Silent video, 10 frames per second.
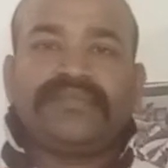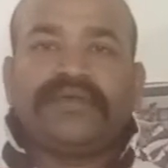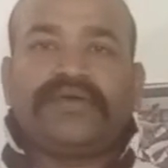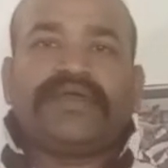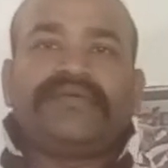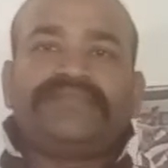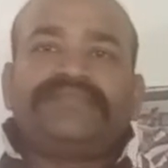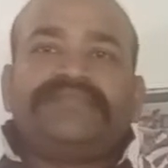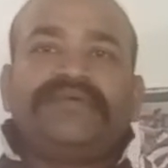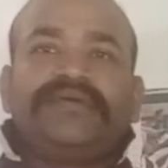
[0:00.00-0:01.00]
Okay,
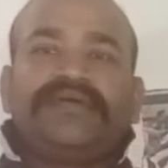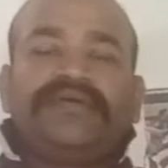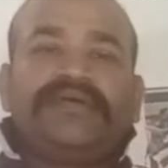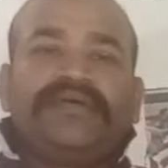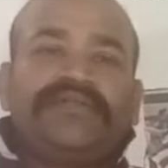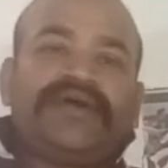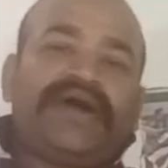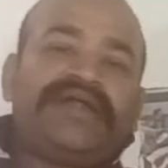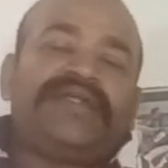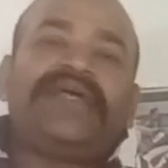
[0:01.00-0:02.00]
the
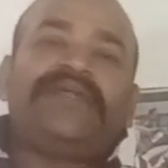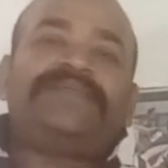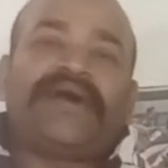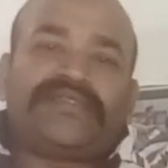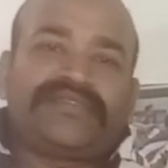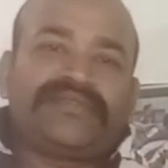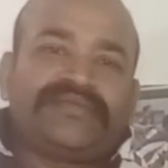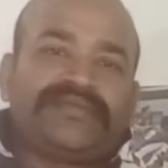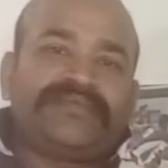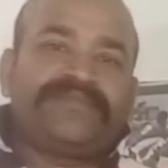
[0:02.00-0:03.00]
underhand pass.
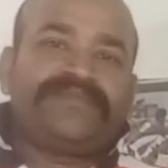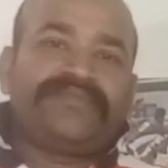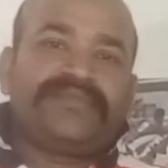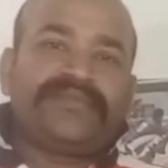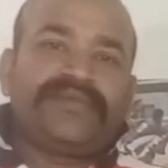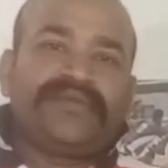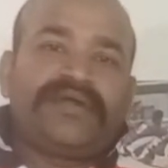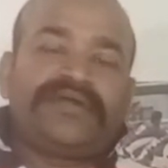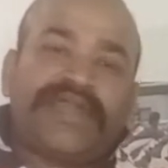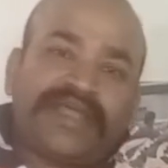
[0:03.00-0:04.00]

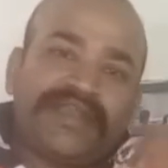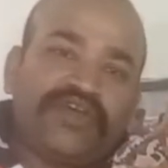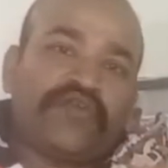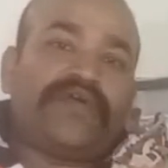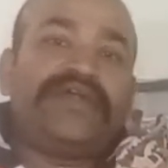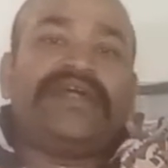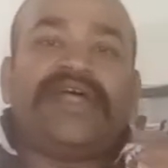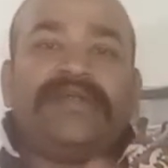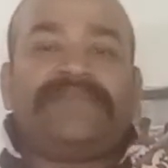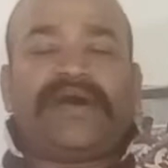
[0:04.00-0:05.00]
Technique of
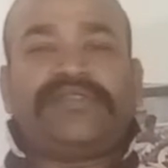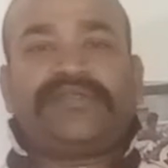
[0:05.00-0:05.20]
underhand pass.